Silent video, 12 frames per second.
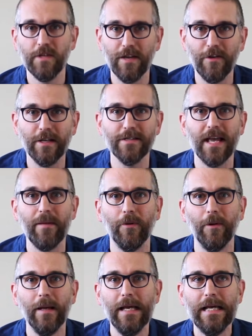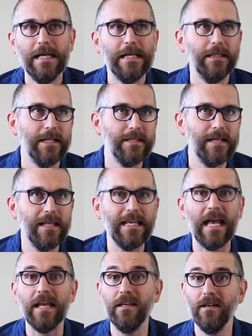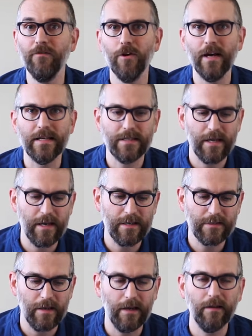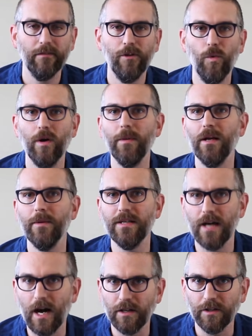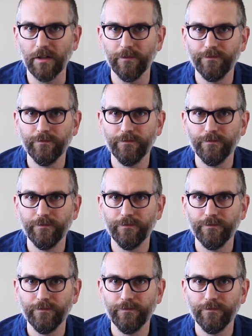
To give you an example, let's say the ending of your essay is like, you want to become a doctor.